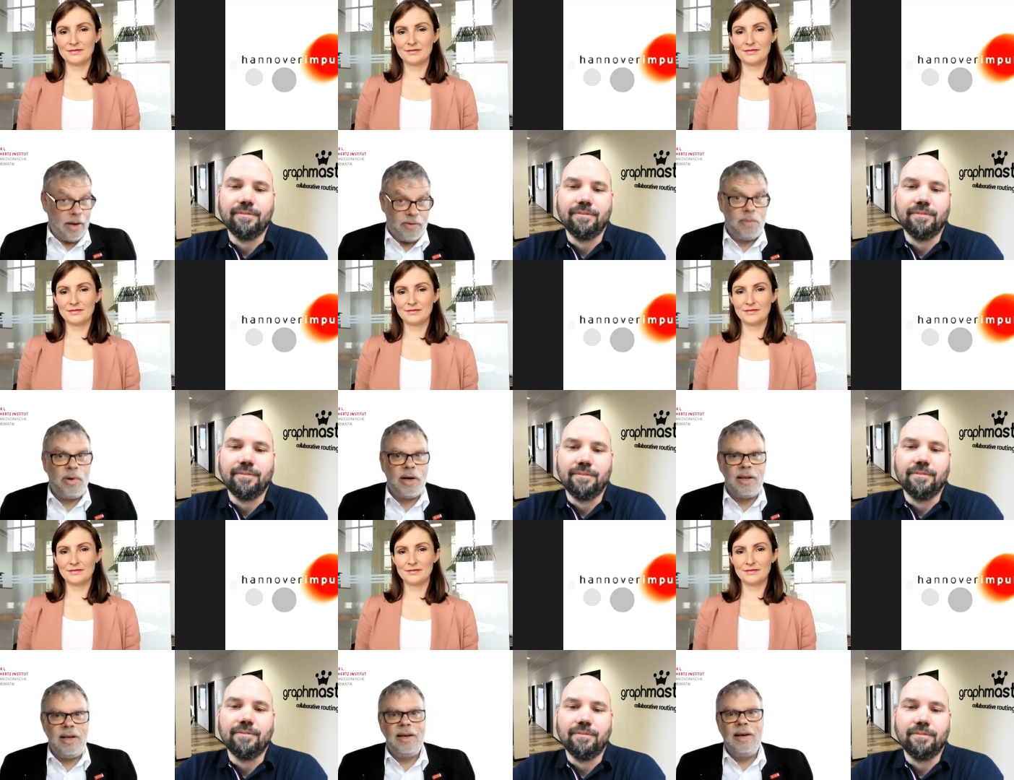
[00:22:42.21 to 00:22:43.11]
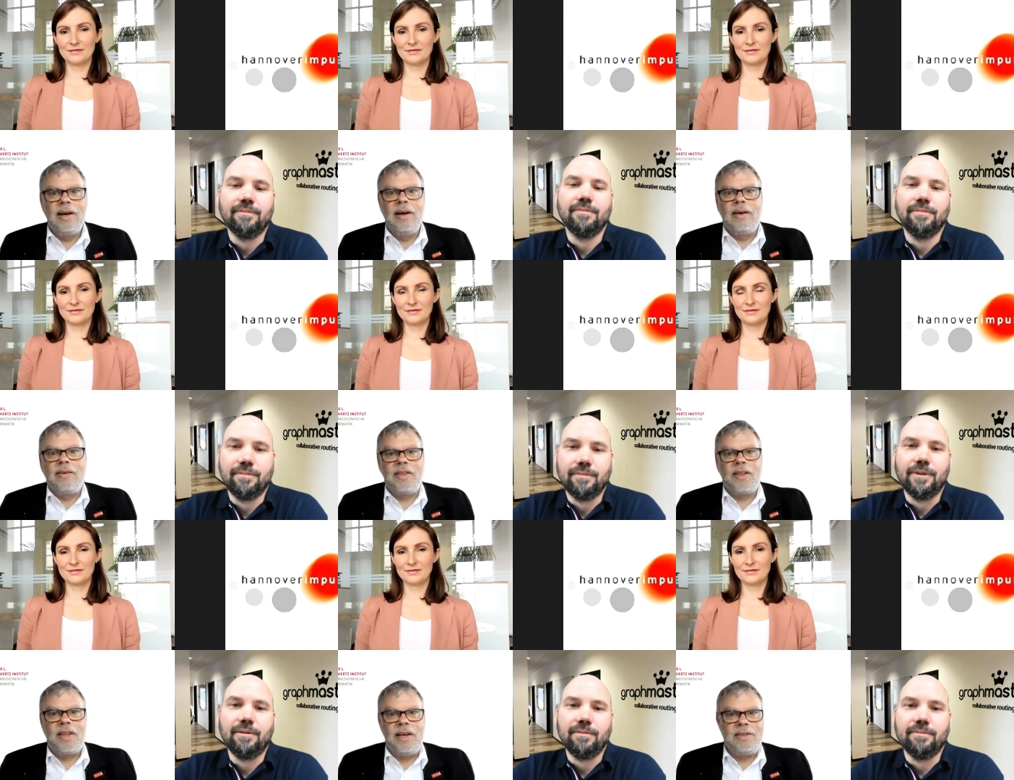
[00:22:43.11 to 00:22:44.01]
Speaker 1: everybody
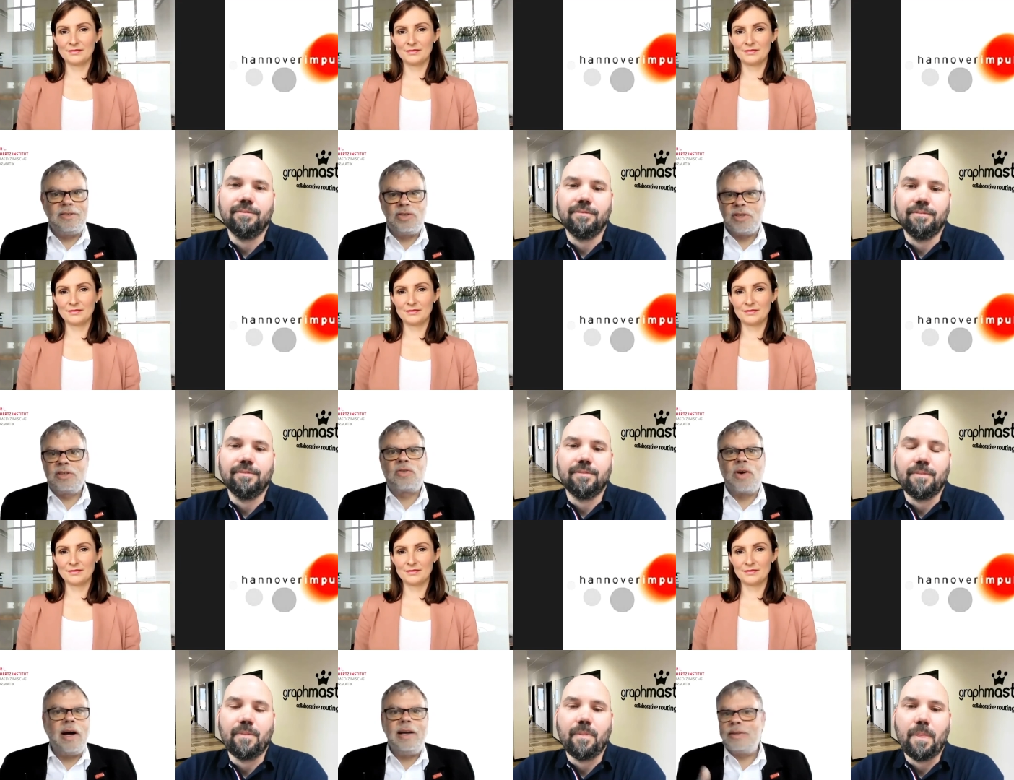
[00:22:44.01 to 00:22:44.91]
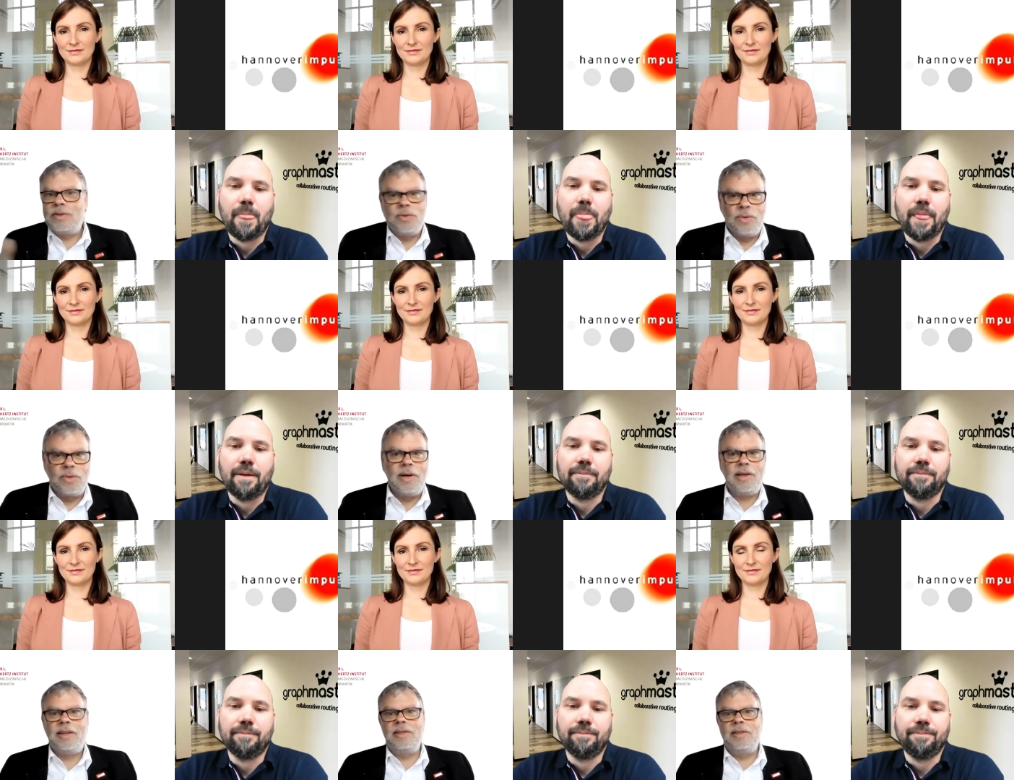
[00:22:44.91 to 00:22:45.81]
rather than just trying to uh,
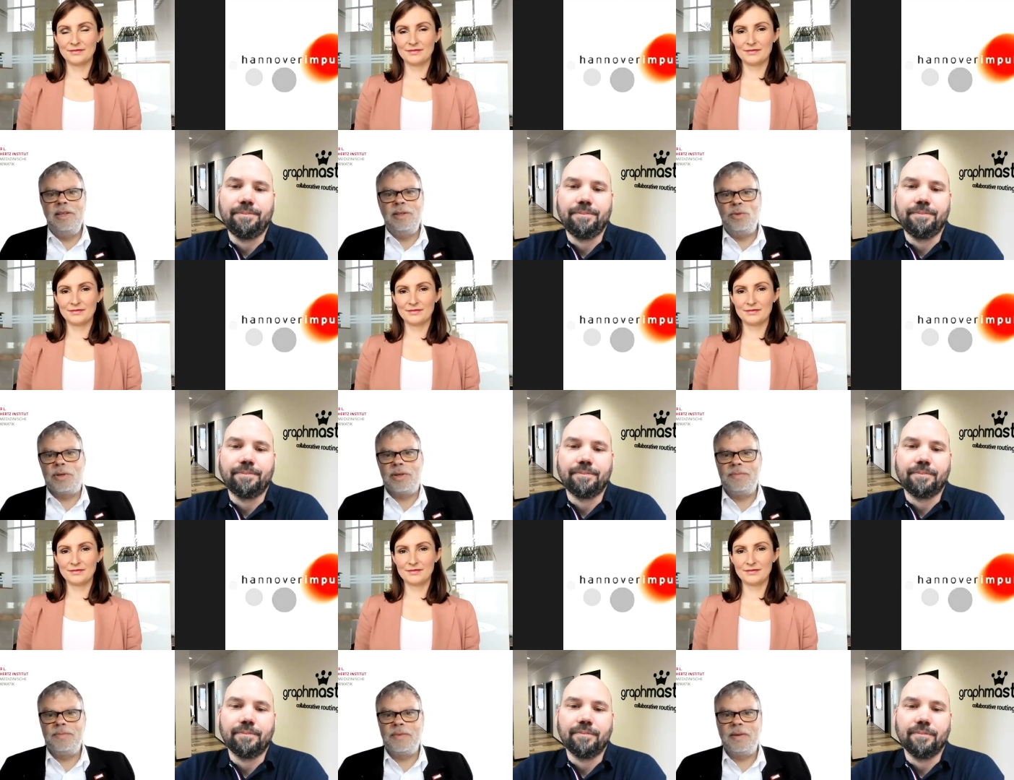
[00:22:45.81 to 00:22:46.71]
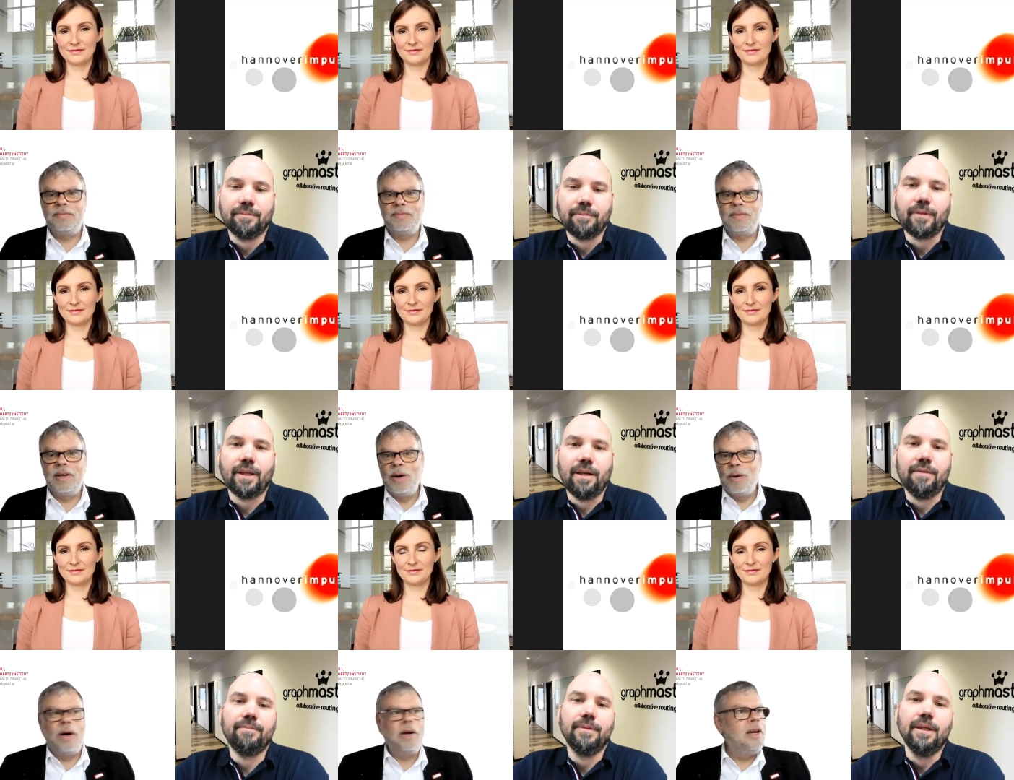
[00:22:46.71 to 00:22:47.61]
get the detour. Yeah.
Speaker 2: yeah.
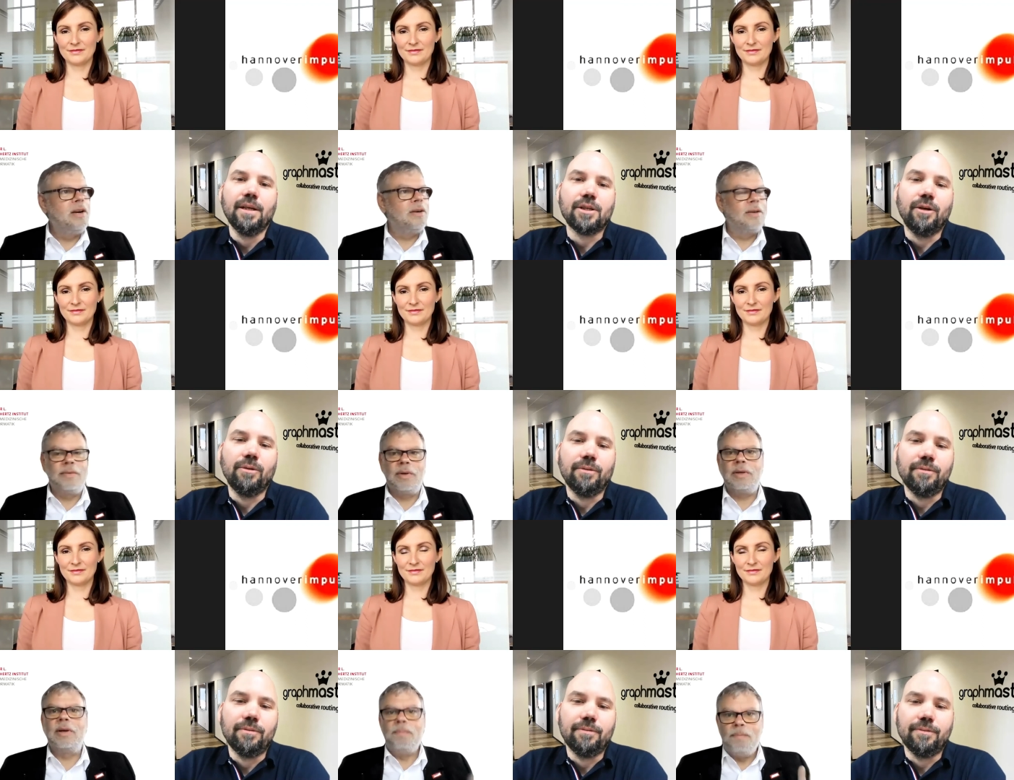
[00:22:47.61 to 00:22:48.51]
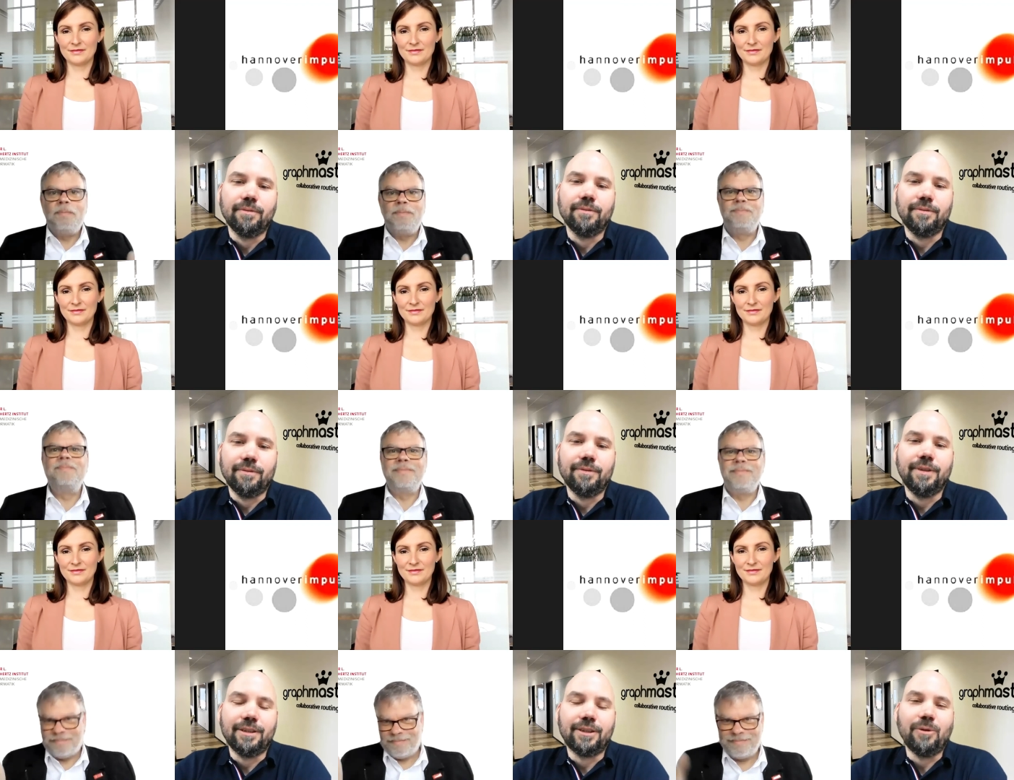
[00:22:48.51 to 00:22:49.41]
One year. So, uh,
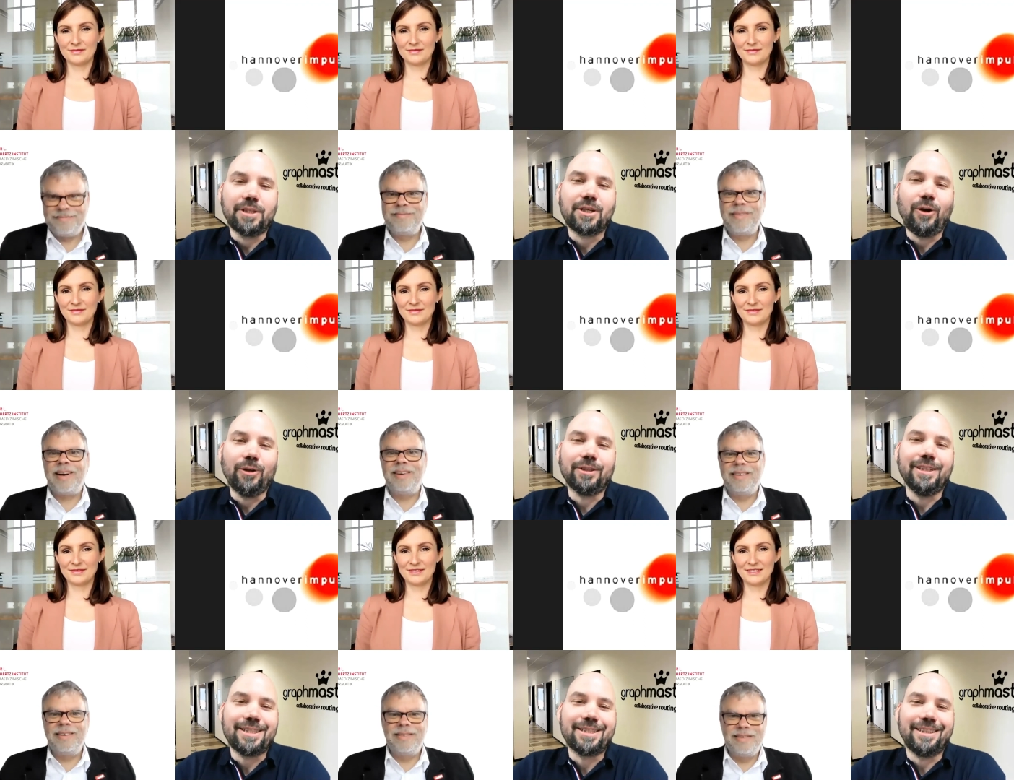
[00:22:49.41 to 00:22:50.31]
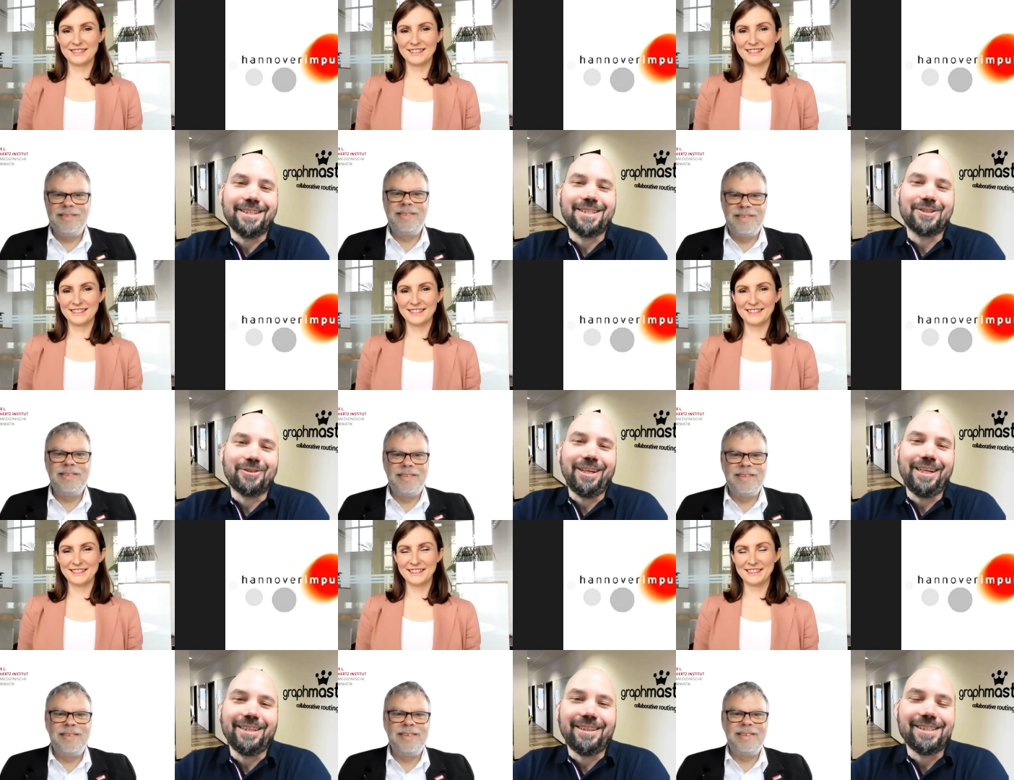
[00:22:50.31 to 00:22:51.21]
so it's called it's this is
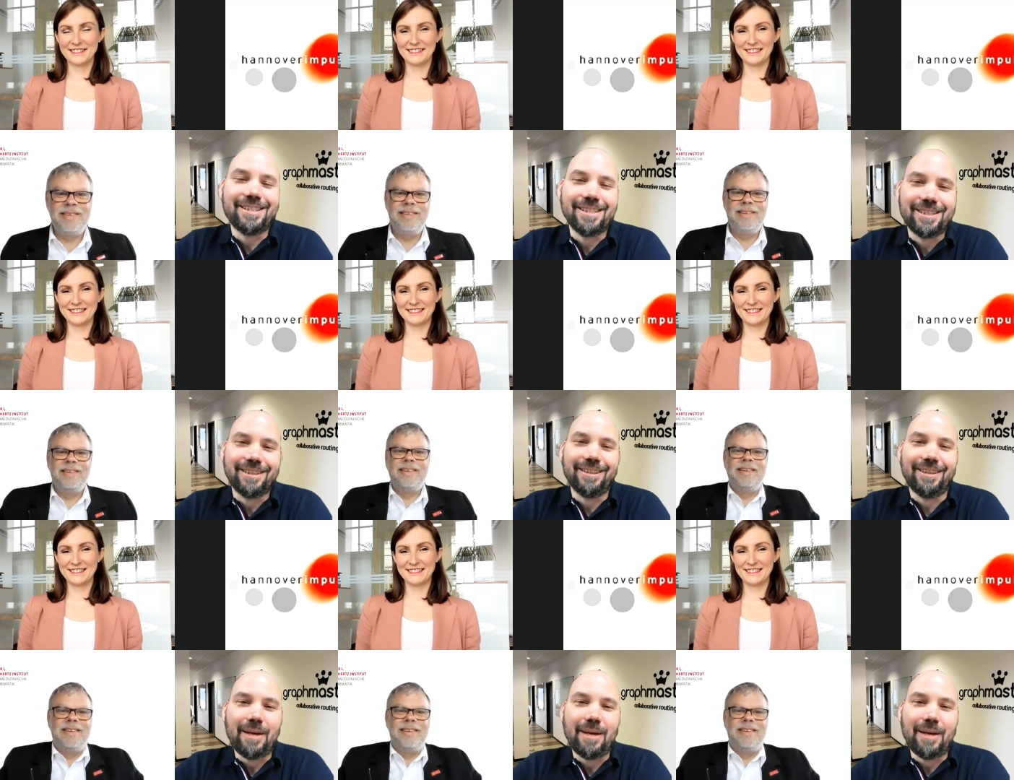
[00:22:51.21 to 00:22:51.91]
really this is i